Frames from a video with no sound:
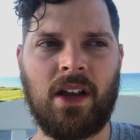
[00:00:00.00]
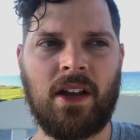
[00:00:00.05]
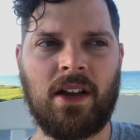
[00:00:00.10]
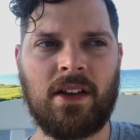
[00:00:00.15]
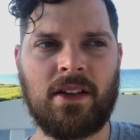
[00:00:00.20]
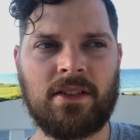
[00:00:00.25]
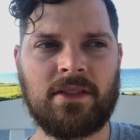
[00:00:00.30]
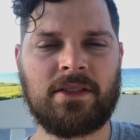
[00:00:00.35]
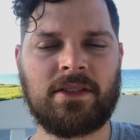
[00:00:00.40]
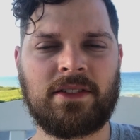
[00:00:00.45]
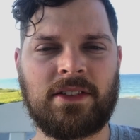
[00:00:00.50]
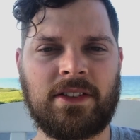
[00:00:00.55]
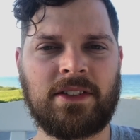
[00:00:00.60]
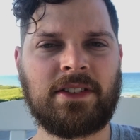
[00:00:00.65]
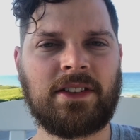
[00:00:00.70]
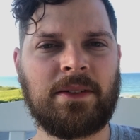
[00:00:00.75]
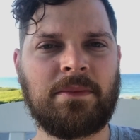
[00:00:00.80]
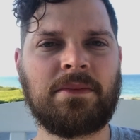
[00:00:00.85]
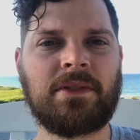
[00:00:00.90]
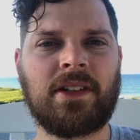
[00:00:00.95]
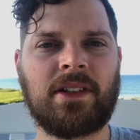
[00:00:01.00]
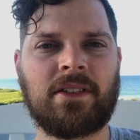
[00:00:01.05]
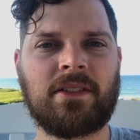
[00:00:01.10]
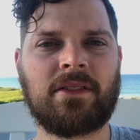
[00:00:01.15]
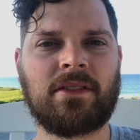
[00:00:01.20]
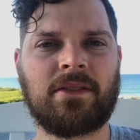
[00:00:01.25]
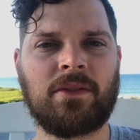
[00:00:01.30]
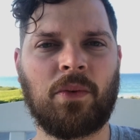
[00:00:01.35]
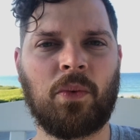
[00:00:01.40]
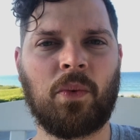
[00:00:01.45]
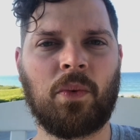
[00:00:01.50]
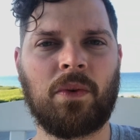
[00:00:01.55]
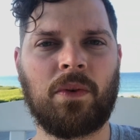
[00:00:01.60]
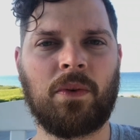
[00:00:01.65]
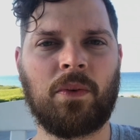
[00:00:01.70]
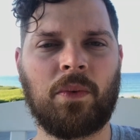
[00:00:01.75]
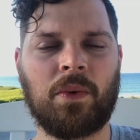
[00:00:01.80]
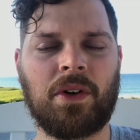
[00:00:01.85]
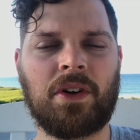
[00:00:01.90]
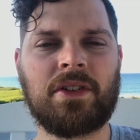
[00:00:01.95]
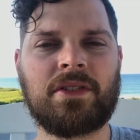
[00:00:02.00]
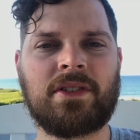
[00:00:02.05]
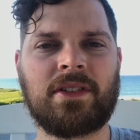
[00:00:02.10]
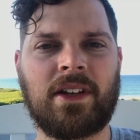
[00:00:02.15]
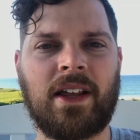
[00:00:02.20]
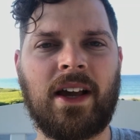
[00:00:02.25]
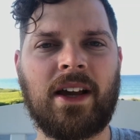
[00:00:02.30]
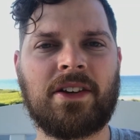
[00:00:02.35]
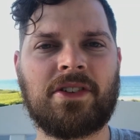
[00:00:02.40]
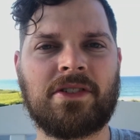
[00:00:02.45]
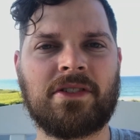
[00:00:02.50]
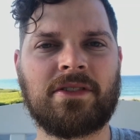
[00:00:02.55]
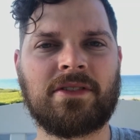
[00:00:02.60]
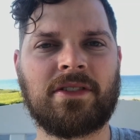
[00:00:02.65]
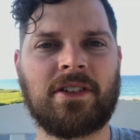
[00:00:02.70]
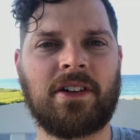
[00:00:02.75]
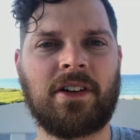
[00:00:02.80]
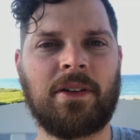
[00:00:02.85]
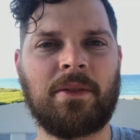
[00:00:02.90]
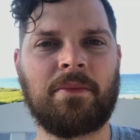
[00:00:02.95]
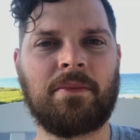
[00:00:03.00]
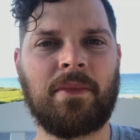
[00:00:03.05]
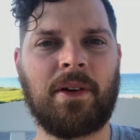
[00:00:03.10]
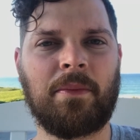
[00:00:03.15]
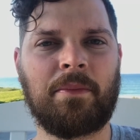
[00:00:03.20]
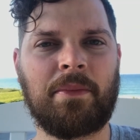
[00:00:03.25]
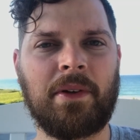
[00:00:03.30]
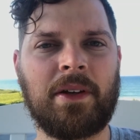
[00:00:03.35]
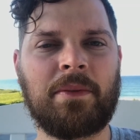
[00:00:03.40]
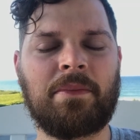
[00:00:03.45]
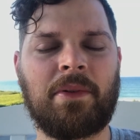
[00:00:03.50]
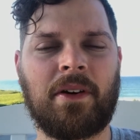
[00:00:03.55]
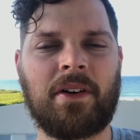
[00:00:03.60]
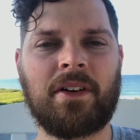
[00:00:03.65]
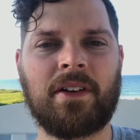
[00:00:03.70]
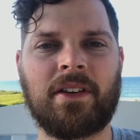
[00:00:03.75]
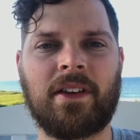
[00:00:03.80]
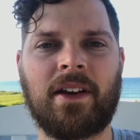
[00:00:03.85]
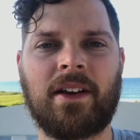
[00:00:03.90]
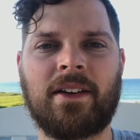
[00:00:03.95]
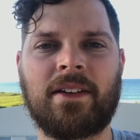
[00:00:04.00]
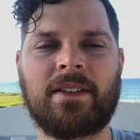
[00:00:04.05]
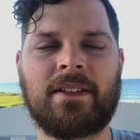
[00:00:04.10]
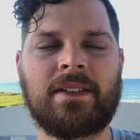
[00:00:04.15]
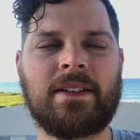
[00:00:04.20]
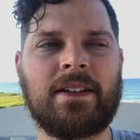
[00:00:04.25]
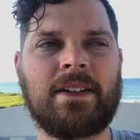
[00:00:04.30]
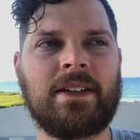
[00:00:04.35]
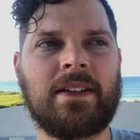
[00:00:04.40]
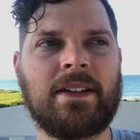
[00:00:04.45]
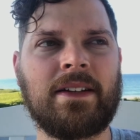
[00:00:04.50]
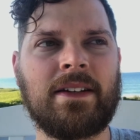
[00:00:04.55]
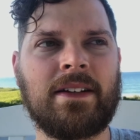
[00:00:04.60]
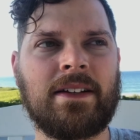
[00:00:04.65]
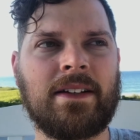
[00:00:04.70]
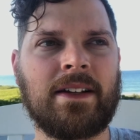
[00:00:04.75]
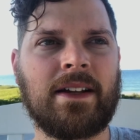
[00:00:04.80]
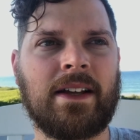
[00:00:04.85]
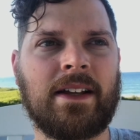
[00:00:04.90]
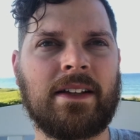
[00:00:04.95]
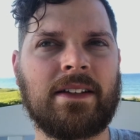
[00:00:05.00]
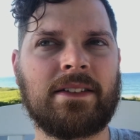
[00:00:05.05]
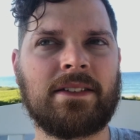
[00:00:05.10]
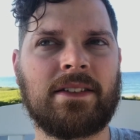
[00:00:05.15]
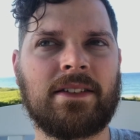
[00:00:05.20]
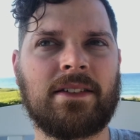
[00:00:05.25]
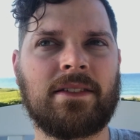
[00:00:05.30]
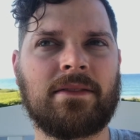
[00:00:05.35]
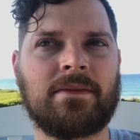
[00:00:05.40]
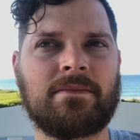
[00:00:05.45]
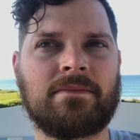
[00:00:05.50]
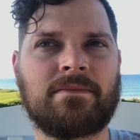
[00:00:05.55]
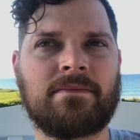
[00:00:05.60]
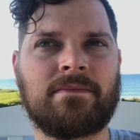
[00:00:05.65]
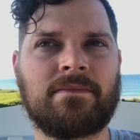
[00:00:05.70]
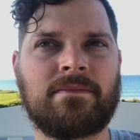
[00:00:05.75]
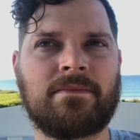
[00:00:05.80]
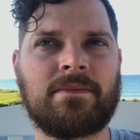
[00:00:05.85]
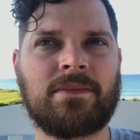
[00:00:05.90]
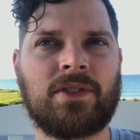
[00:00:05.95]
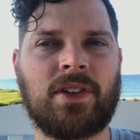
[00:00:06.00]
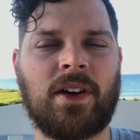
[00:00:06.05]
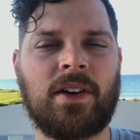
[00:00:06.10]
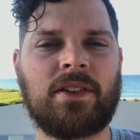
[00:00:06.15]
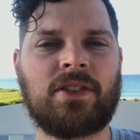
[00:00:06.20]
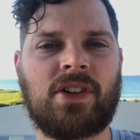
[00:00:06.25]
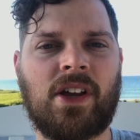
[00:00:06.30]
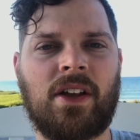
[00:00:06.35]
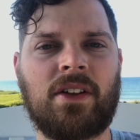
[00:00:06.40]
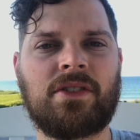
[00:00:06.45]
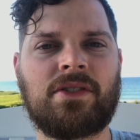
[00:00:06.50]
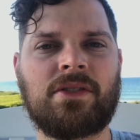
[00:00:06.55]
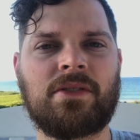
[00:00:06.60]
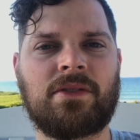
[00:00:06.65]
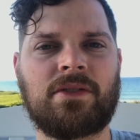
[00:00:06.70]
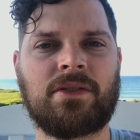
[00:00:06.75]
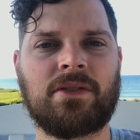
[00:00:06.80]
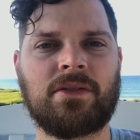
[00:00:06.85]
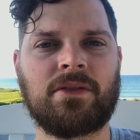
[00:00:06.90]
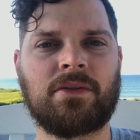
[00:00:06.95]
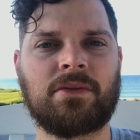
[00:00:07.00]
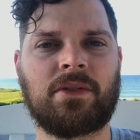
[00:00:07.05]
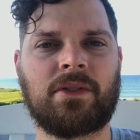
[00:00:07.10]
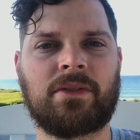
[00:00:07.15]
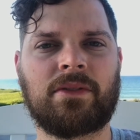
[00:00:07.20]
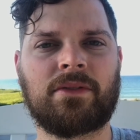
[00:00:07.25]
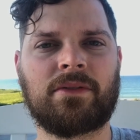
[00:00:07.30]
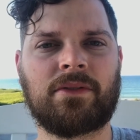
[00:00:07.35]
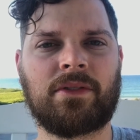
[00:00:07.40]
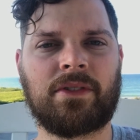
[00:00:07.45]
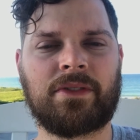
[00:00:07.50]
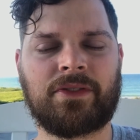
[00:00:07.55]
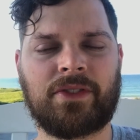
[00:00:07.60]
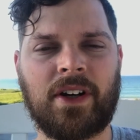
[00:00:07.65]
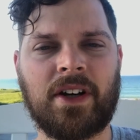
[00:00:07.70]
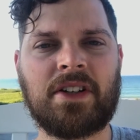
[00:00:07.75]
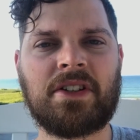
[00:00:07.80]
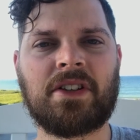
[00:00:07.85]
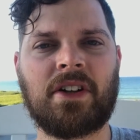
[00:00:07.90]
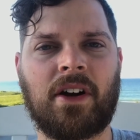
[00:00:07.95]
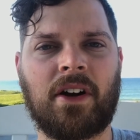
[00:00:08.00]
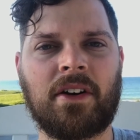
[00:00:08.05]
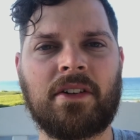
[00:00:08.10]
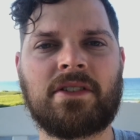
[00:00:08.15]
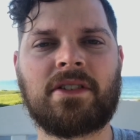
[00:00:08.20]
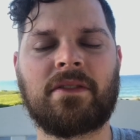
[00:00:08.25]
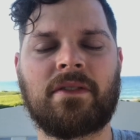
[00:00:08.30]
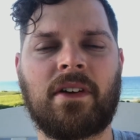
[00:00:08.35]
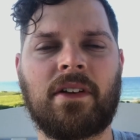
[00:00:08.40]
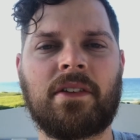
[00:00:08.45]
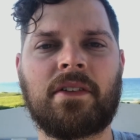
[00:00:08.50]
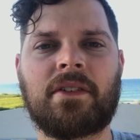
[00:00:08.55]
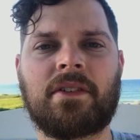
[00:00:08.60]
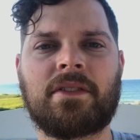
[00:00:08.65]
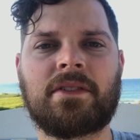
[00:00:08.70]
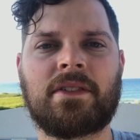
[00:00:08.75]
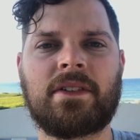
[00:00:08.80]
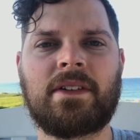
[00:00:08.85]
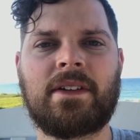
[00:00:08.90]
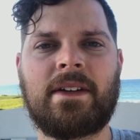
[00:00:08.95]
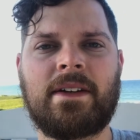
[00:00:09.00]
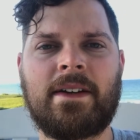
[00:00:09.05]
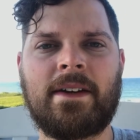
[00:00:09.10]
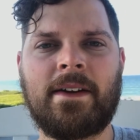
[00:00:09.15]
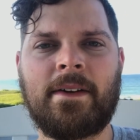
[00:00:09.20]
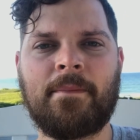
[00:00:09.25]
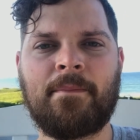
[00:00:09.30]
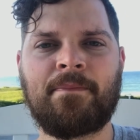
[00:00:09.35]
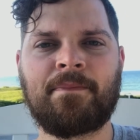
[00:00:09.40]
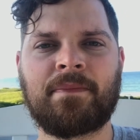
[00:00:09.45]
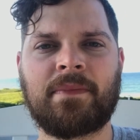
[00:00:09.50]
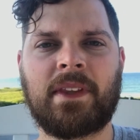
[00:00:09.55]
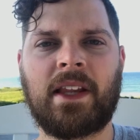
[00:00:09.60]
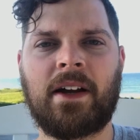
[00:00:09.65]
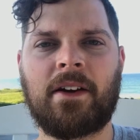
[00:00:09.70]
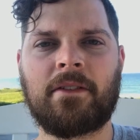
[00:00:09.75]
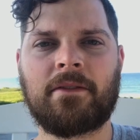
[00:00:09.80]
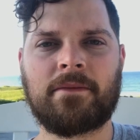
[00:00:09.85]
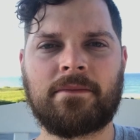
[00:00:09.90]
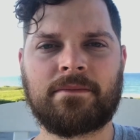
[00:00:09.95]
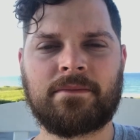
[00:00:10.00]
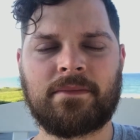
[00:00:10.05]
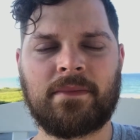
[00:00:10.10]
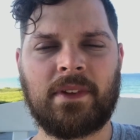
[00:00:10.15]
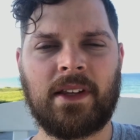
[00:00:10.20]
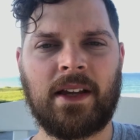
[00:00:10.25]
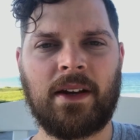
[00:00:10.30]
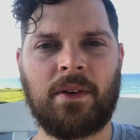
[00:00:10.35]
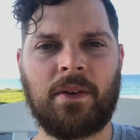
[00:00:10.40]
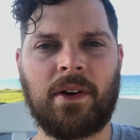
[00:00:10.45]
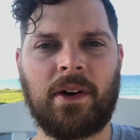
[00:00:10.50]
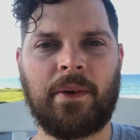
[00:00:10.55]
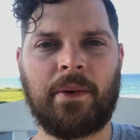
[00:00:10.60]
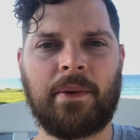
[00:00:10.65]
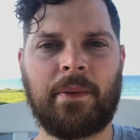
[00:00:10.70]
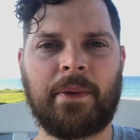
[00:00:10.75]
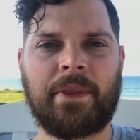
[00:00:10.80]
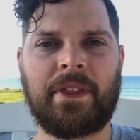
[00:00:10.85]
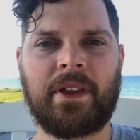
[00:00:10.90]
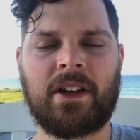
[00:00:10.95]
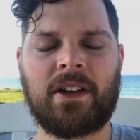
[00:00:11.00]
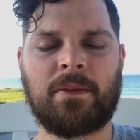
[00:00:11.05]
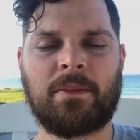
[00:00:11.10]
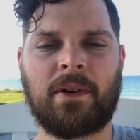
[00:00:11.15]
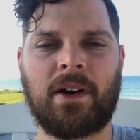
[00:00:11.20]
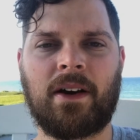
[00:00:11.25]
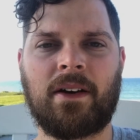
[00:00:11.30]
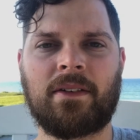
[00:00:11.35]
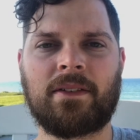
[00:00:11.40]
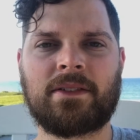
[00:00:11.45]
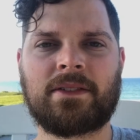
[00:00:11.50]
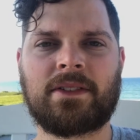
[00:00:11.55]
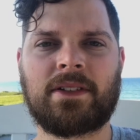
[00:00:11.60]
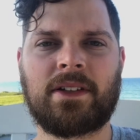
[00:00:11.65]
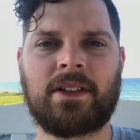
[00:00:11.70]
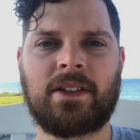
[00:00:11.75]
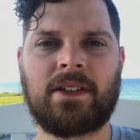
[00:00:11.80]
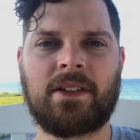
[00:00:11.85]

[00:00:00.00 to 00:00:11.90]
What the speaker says: it seems like words and actions are a big part of that. And so I challenge you to refresh the hearts of others. Now, when we think about